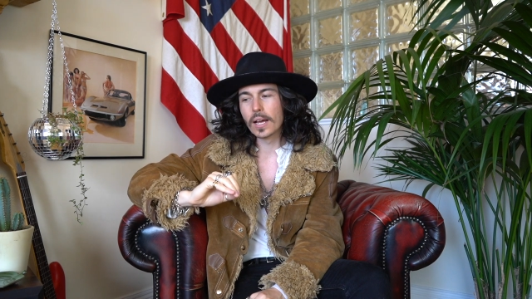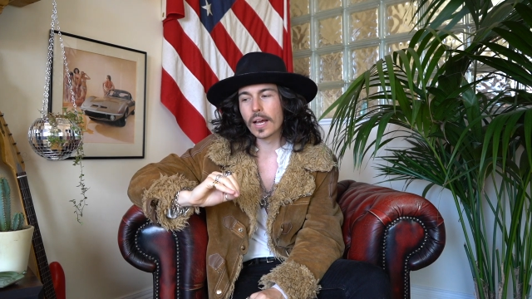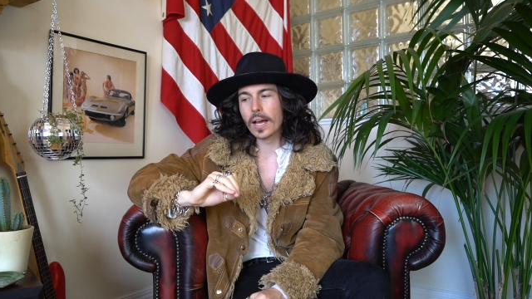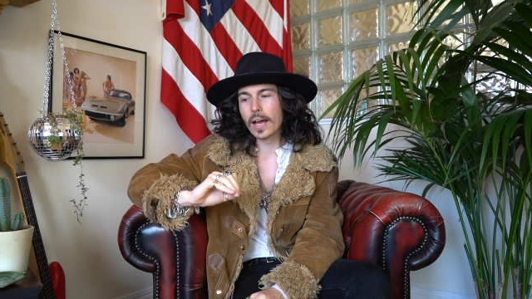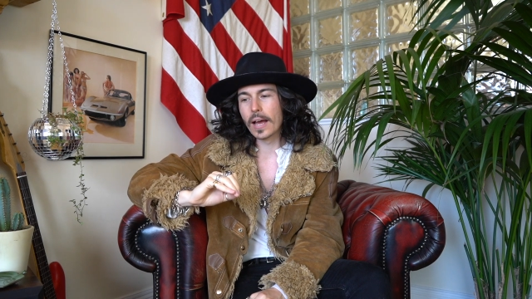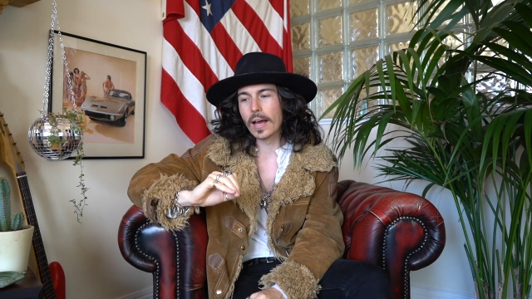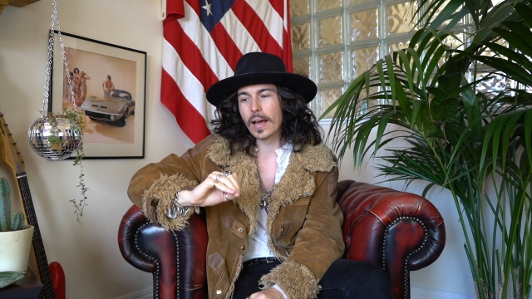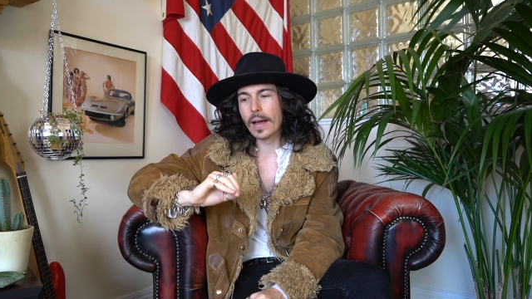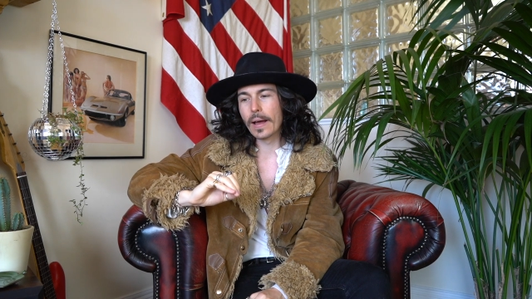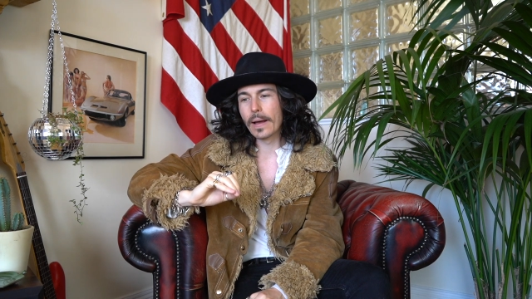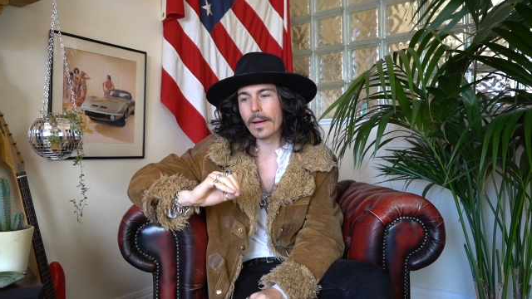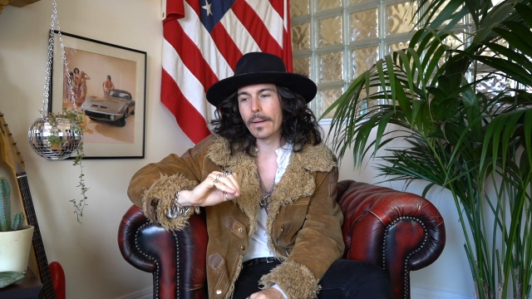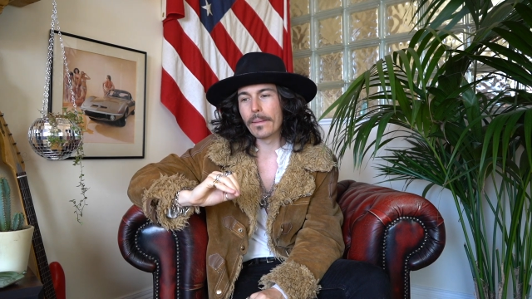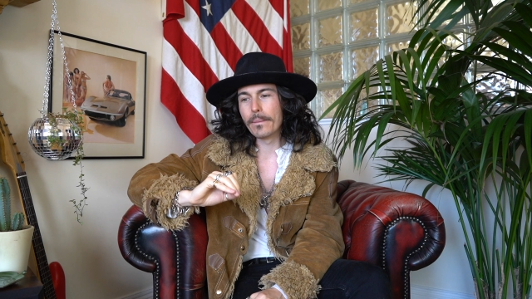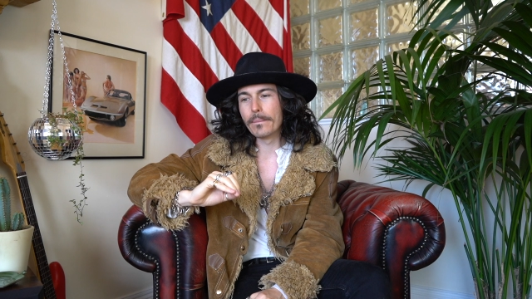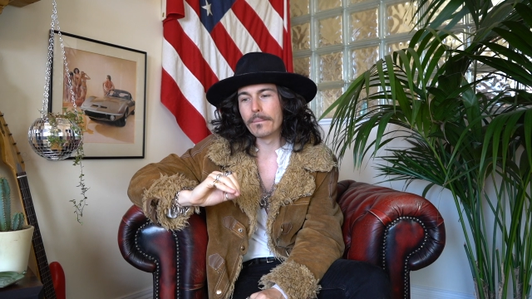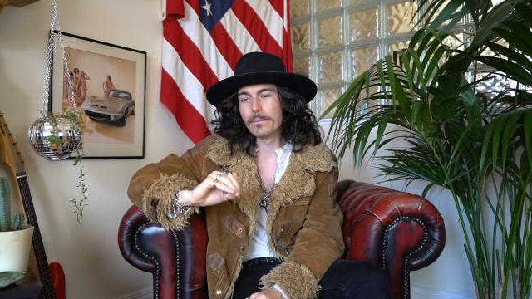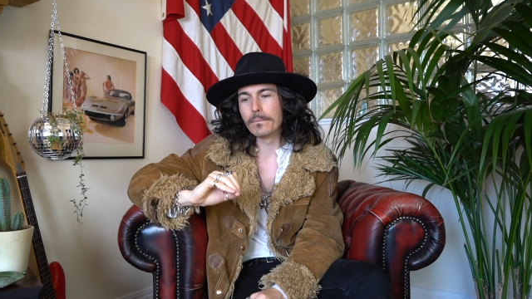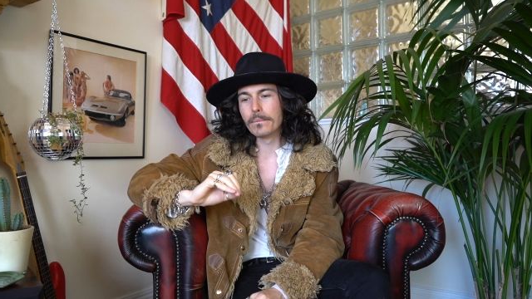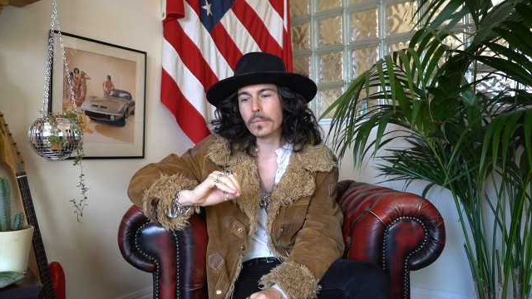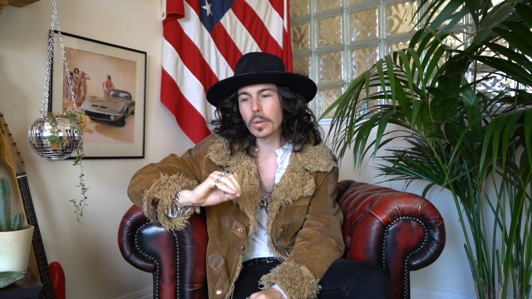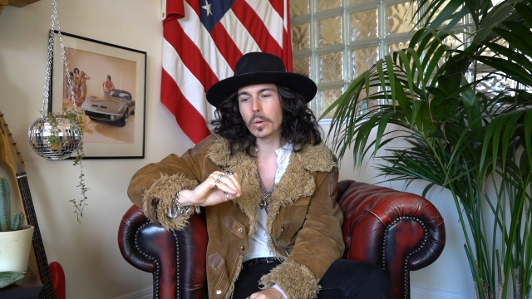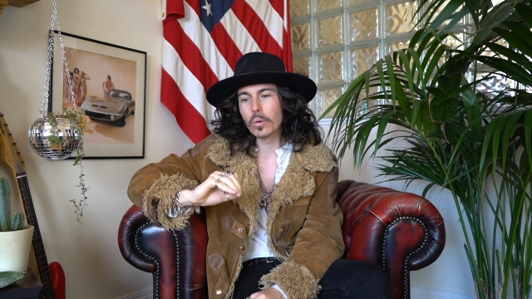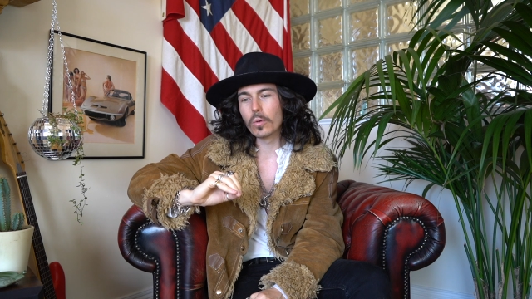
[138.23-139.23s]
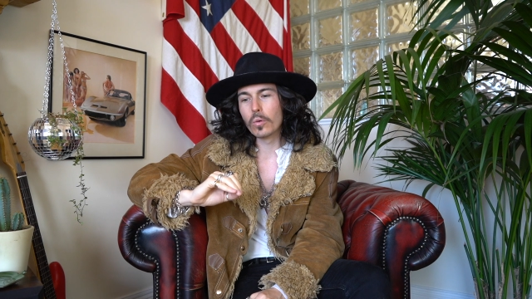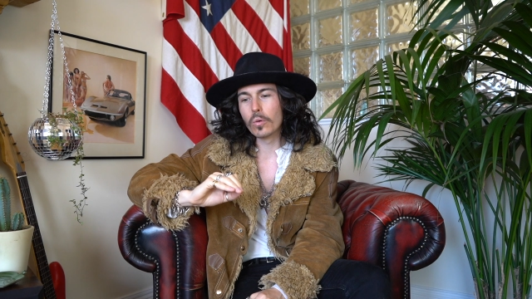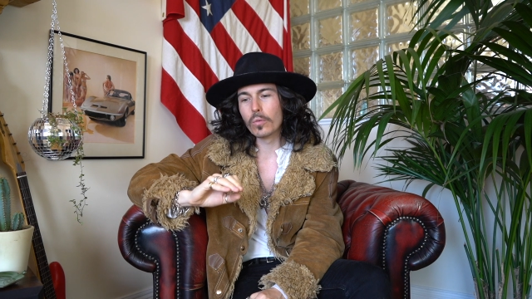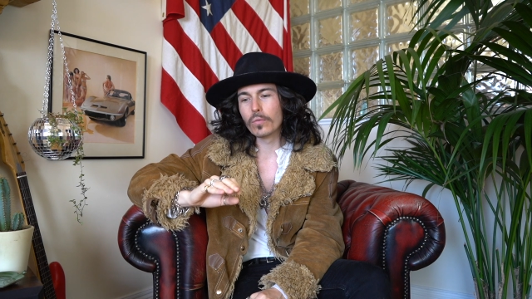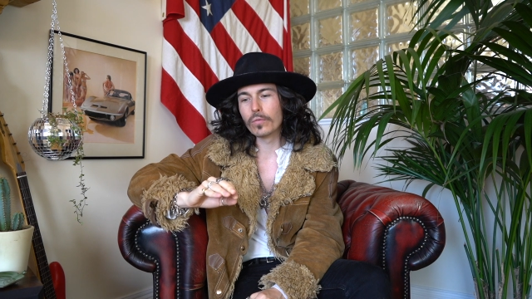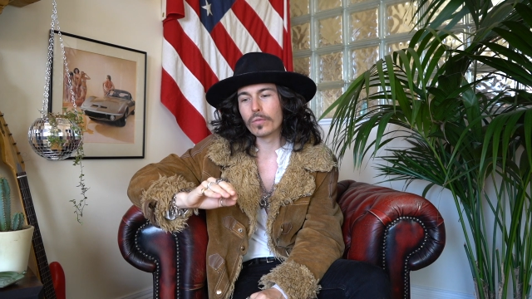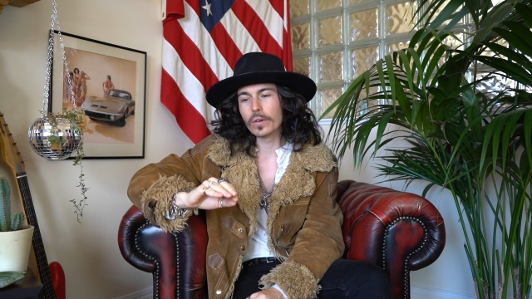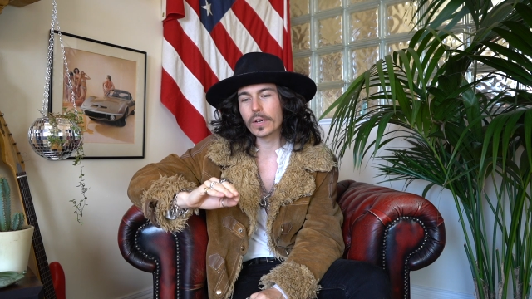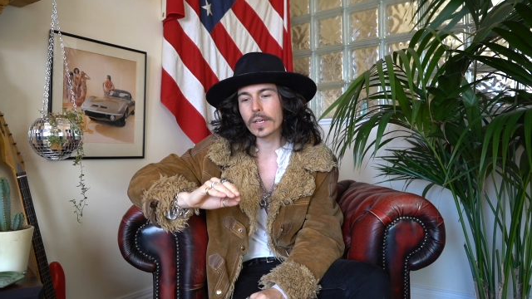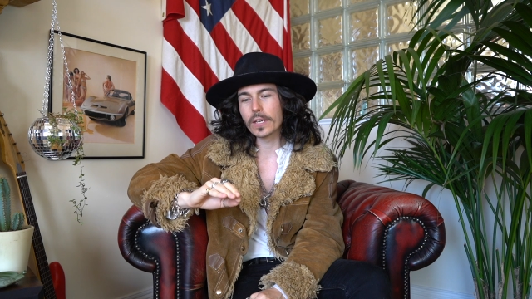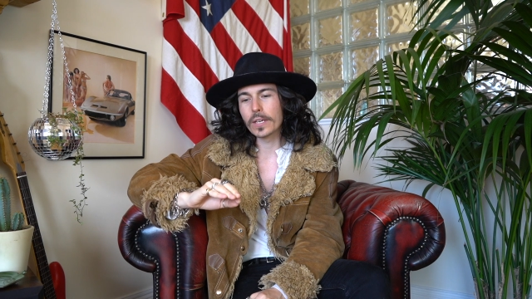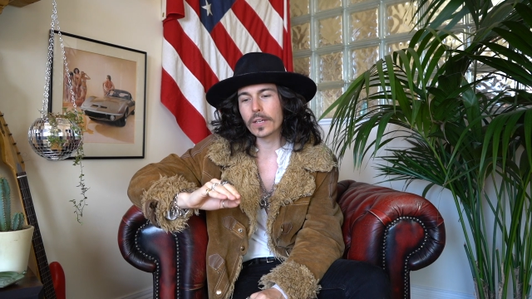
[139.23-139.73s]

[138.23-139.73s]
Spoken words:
But hopefully,